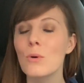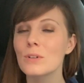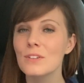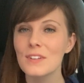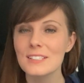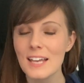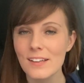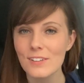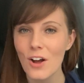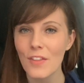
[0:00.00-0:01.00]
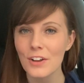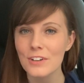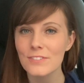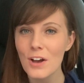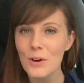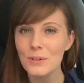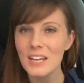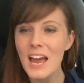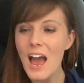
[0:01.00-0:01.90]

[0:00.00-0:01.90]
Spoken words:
ordered their Tesla on their phone.